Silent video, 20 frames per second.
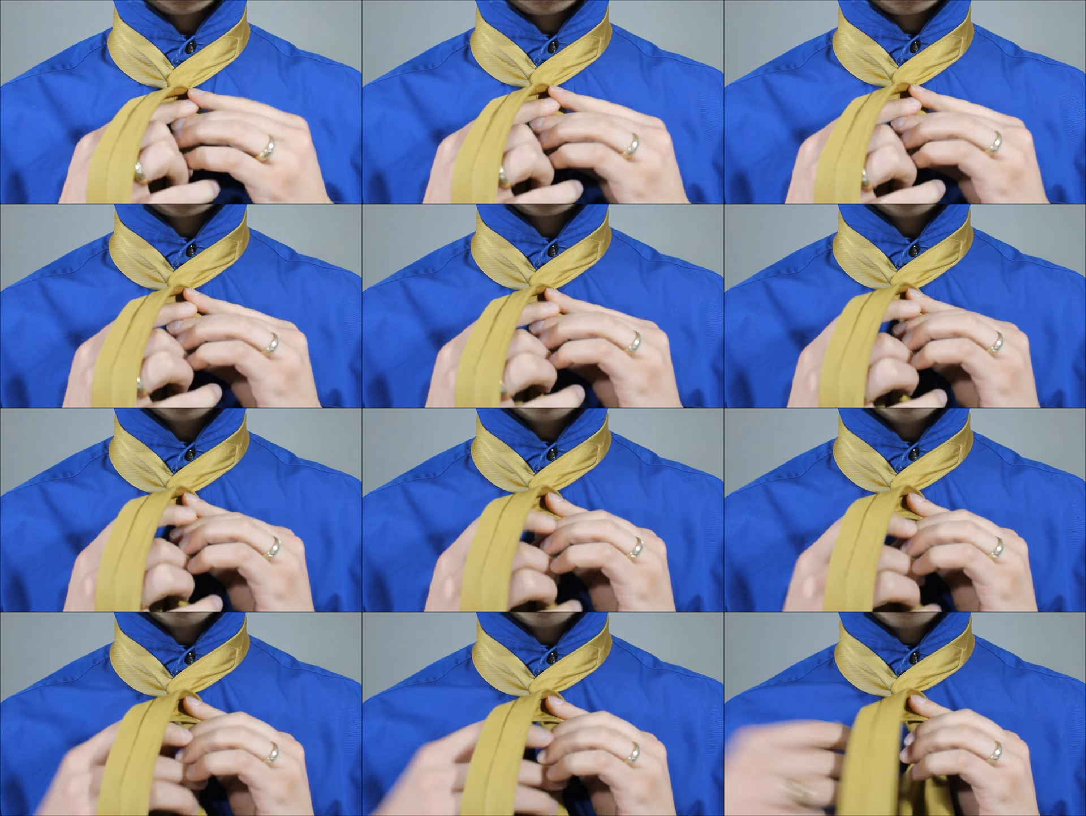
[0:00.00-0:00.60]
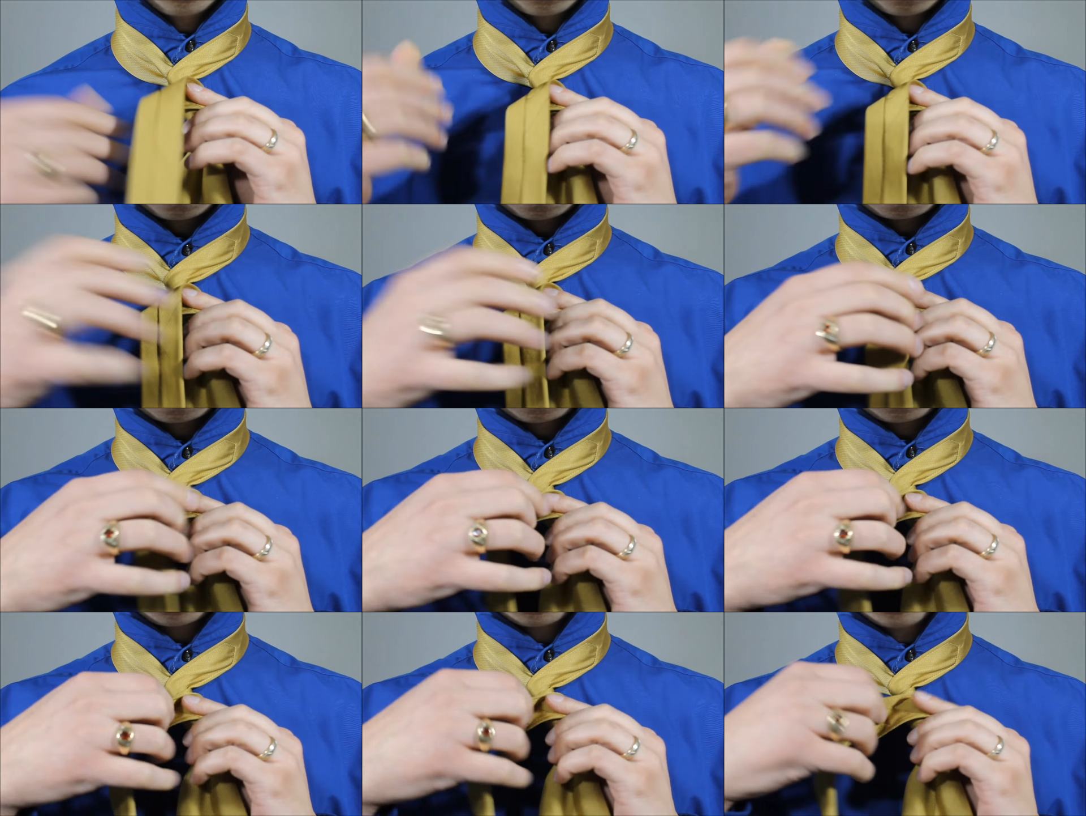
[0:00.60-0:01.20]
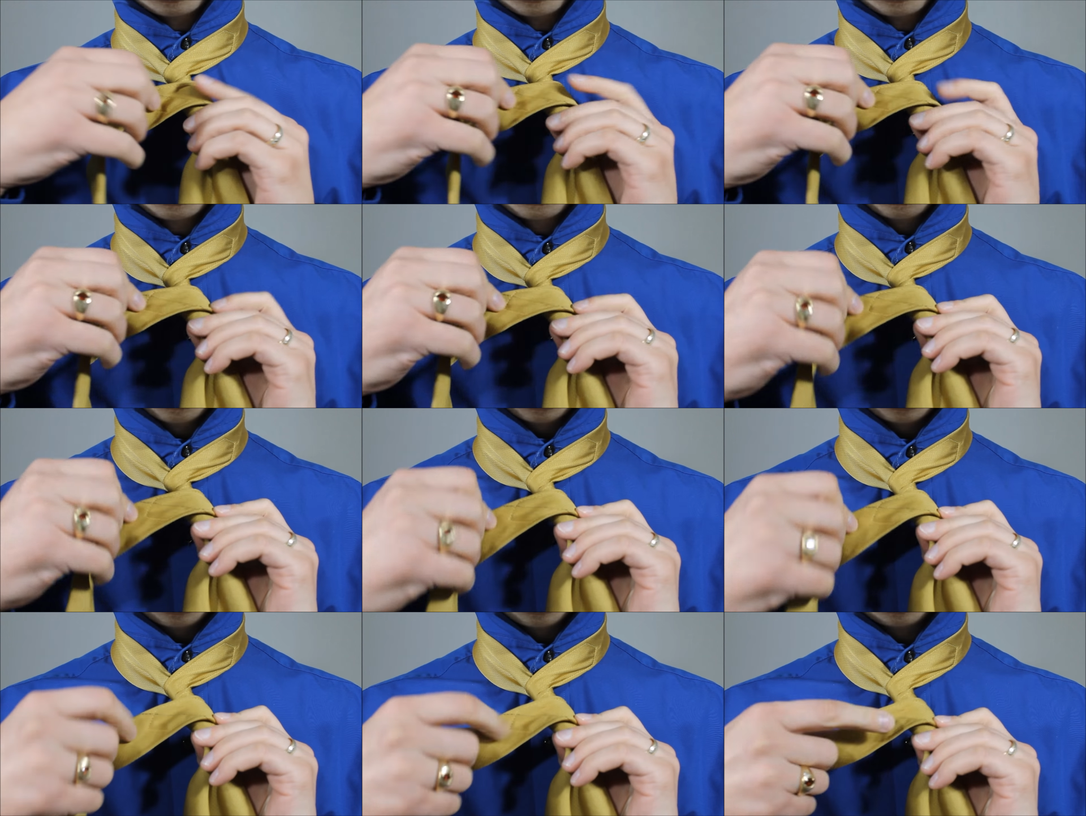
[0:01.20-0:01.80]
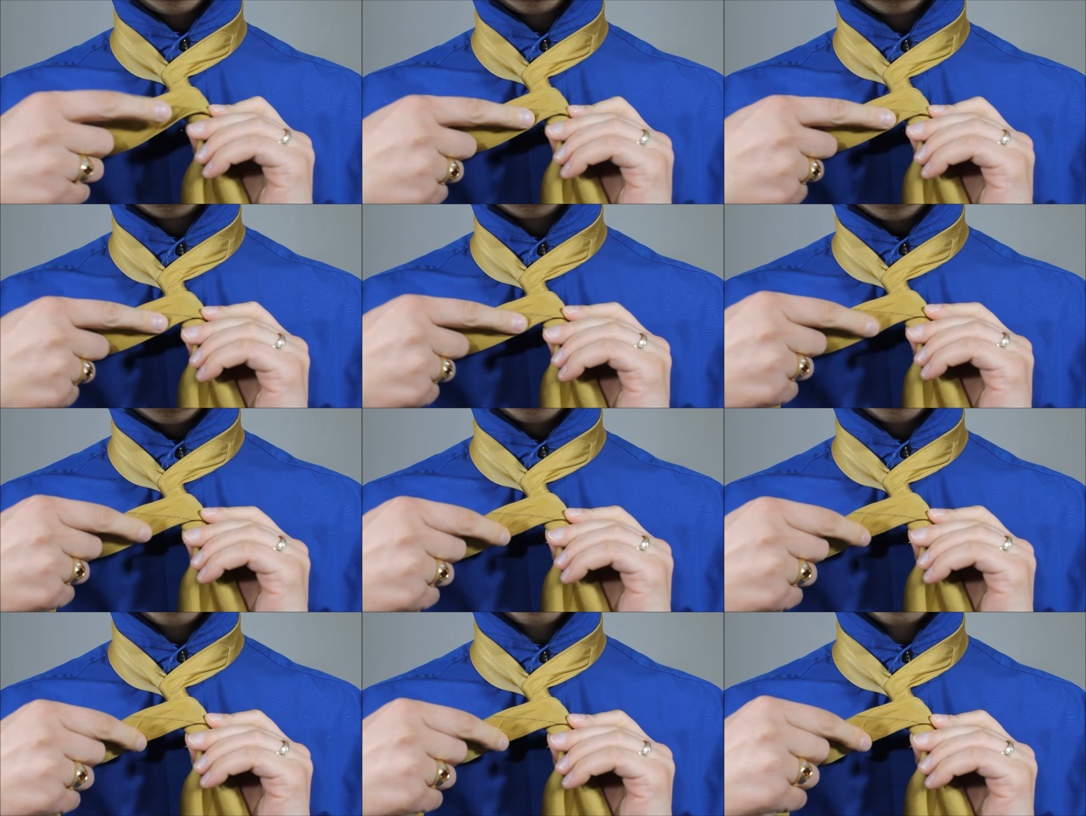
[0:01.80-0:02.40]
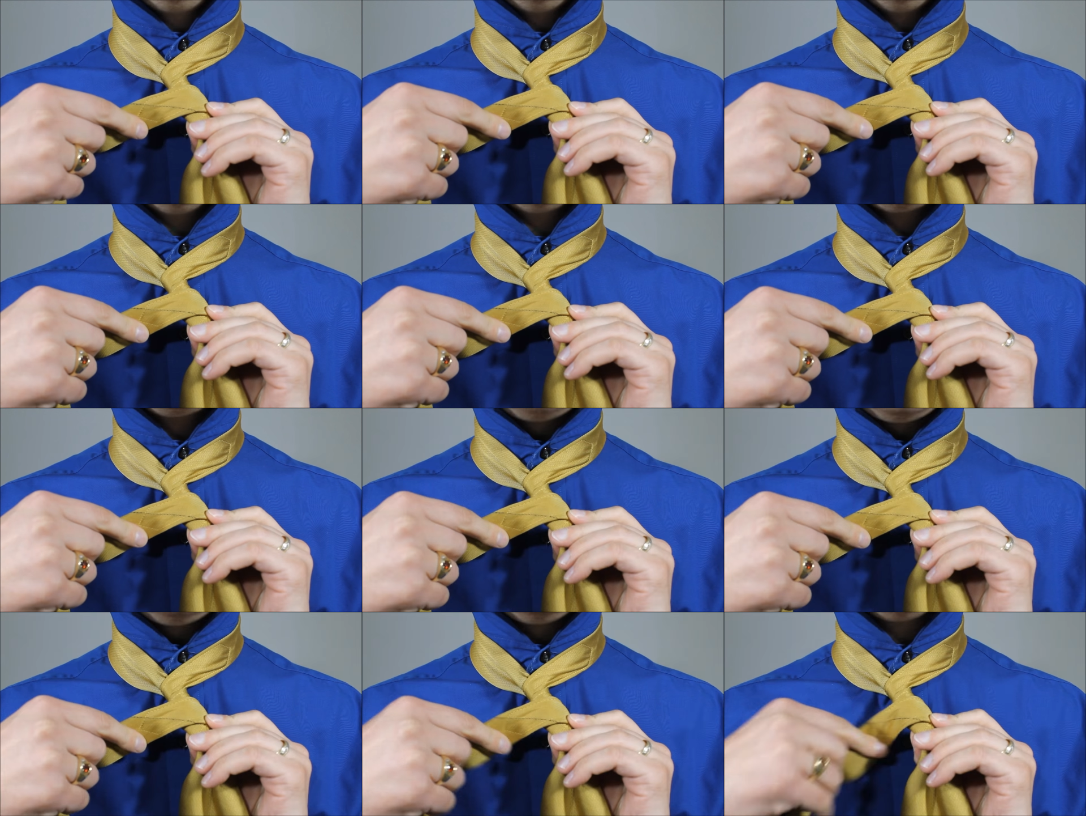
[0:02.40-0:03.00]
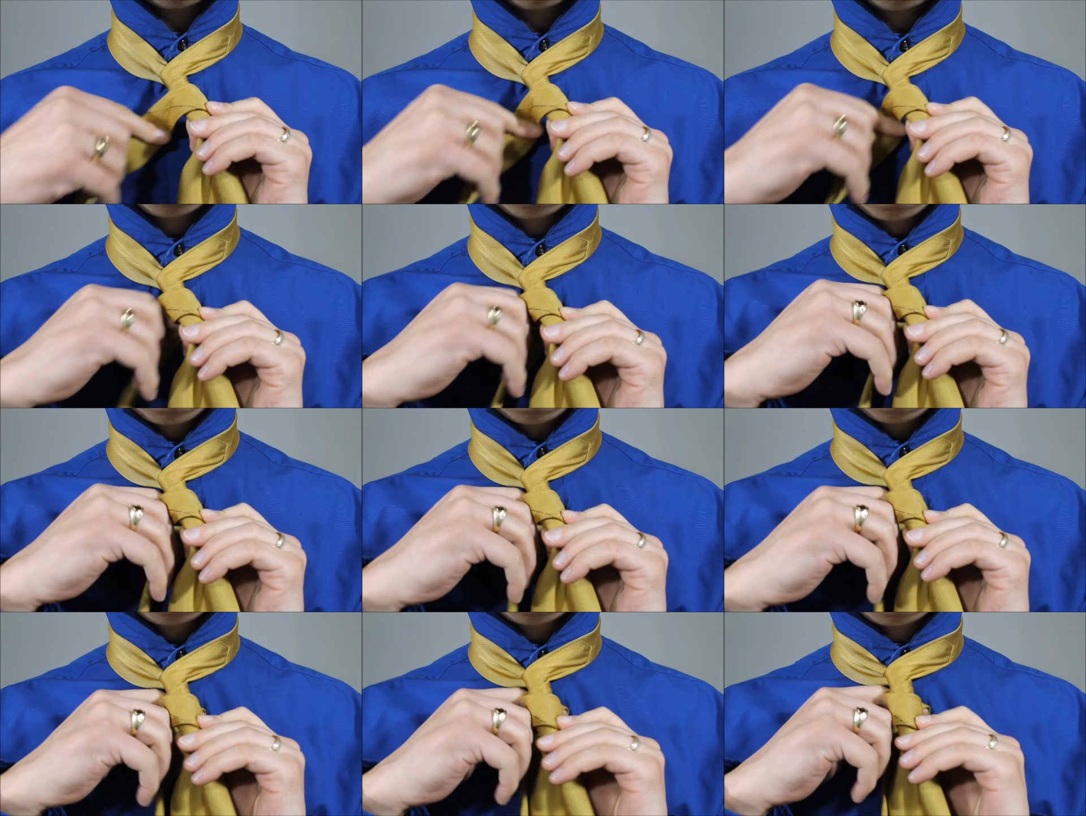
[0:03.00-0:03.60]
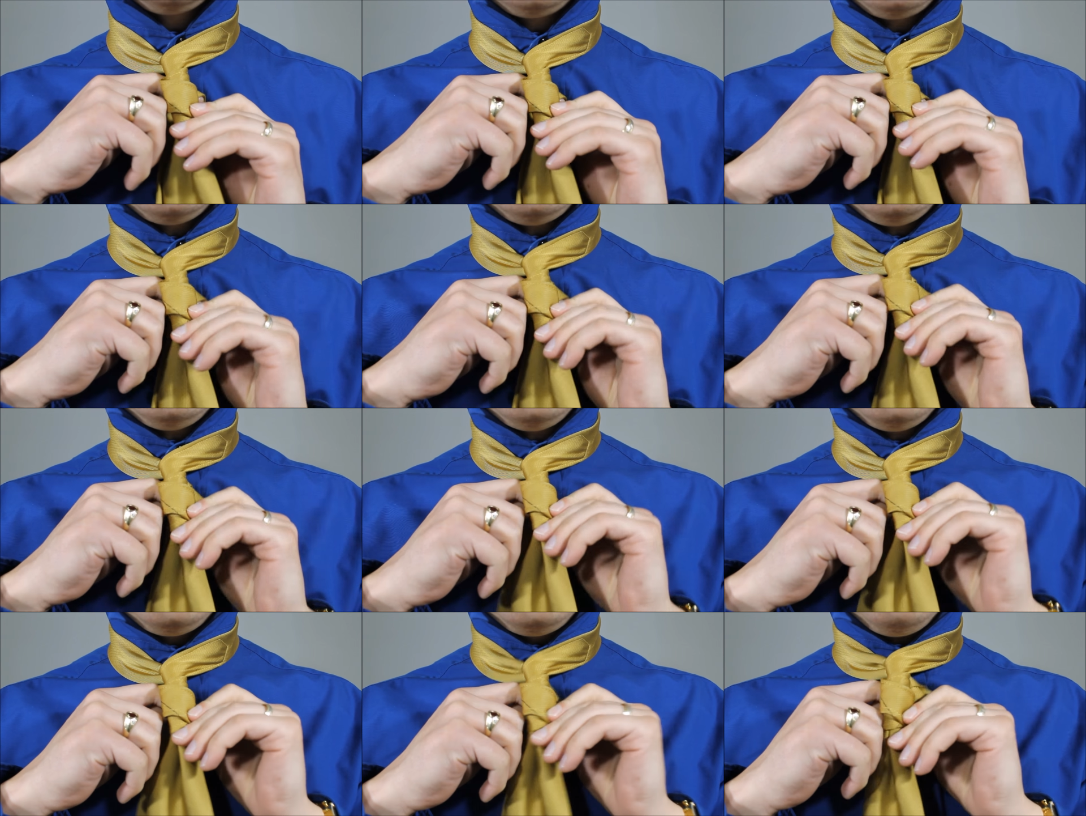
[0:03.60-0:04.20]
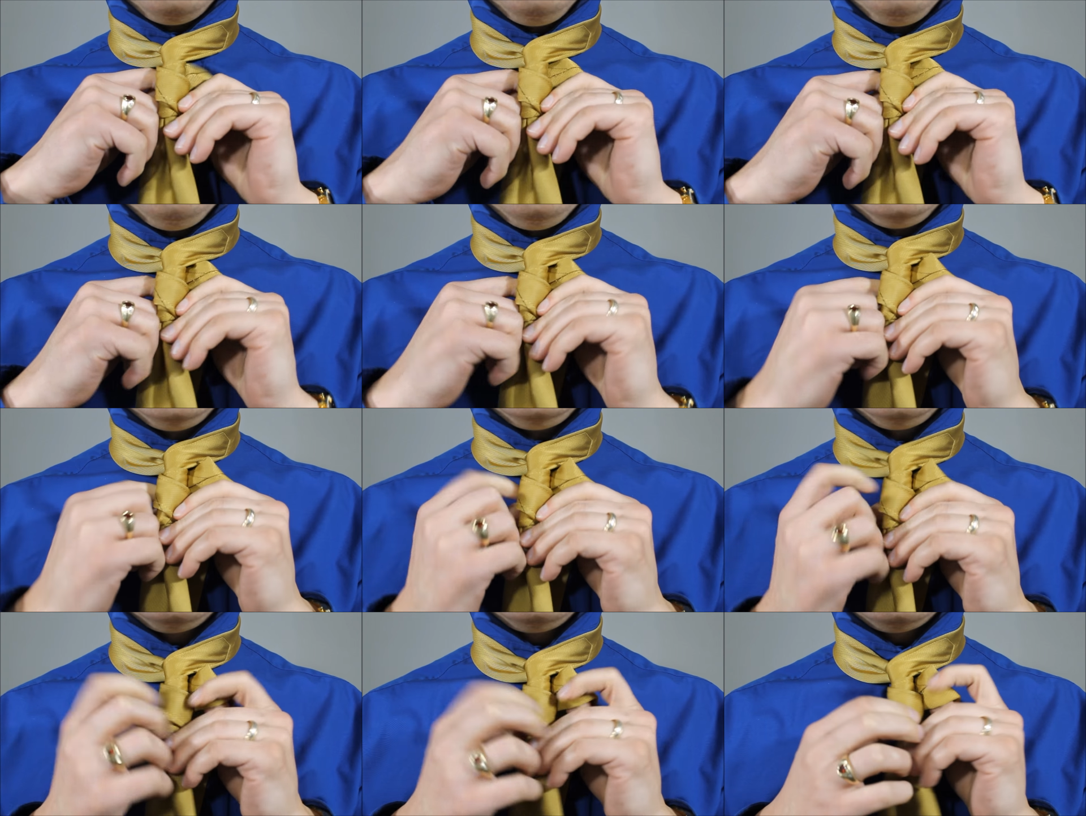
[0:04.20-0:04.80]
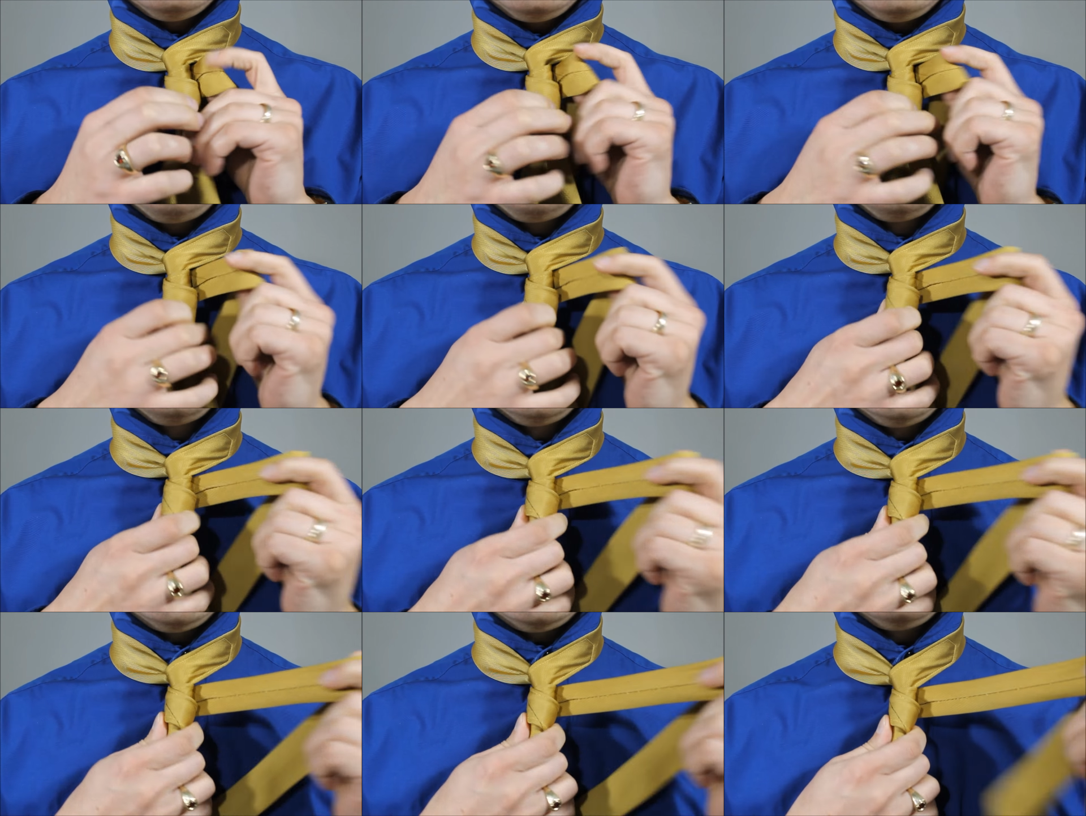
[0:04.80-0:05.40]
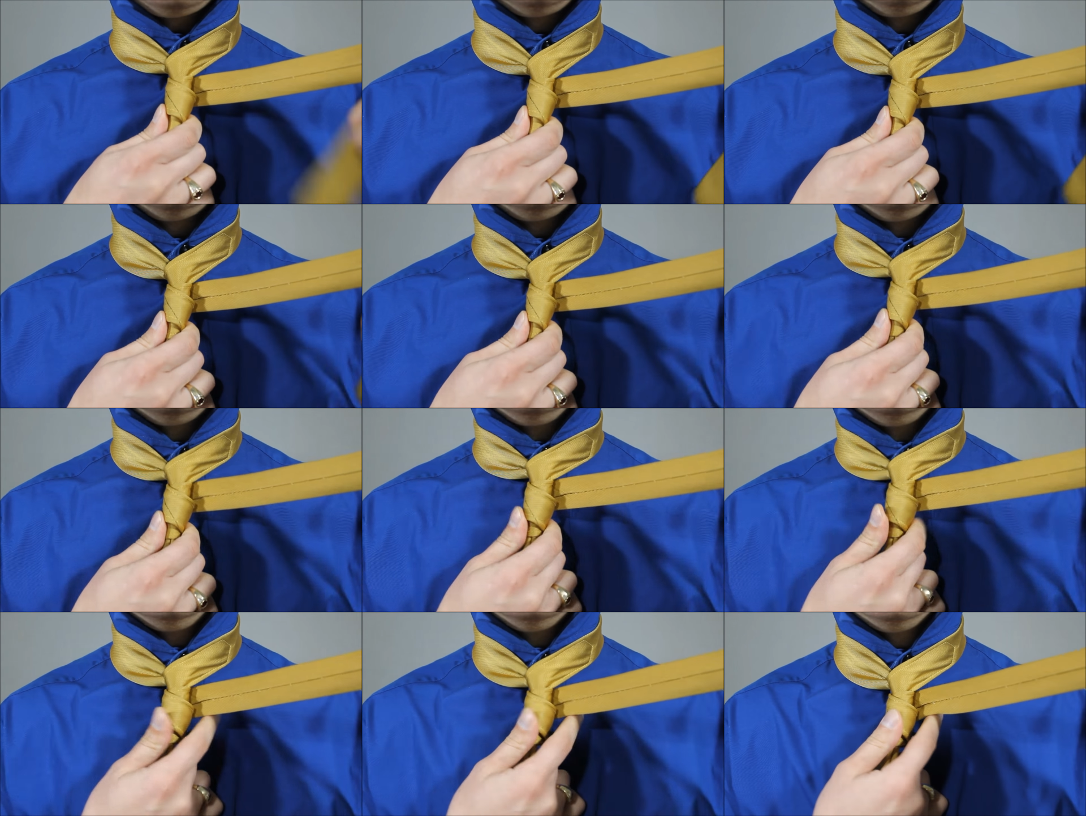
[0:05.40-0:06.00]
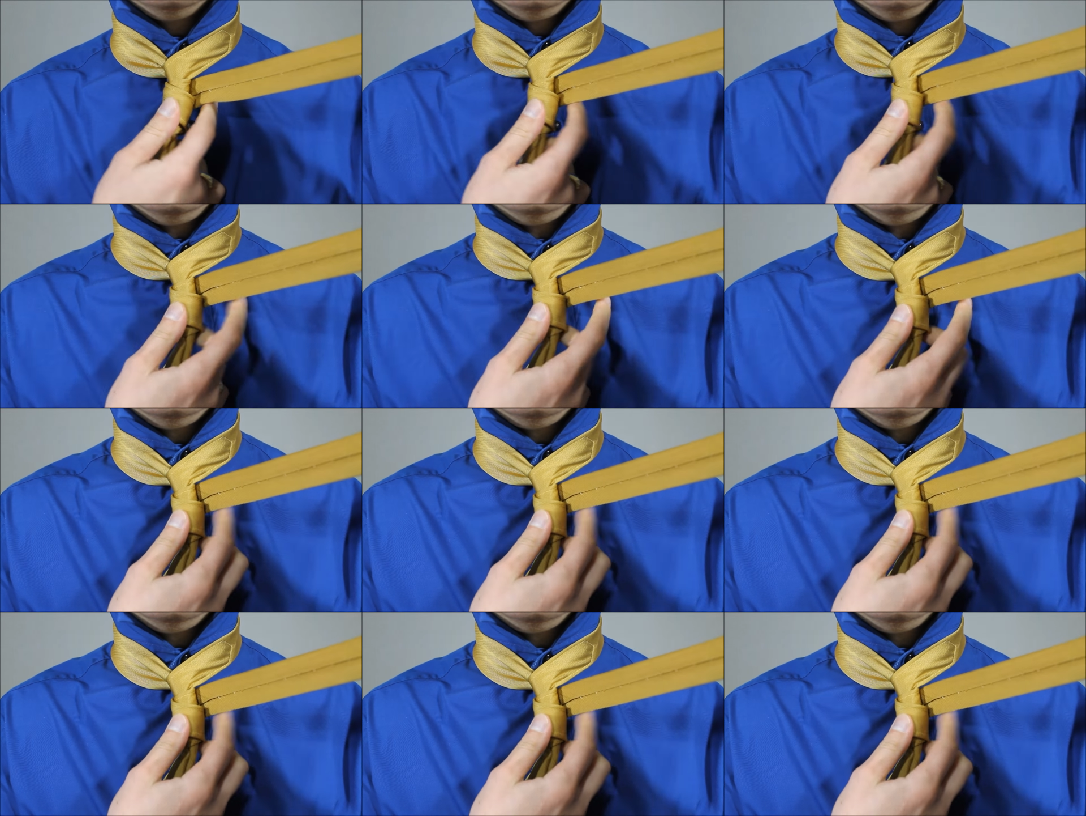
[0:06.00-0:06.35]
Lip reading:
No face is visible, so there are no lips to read.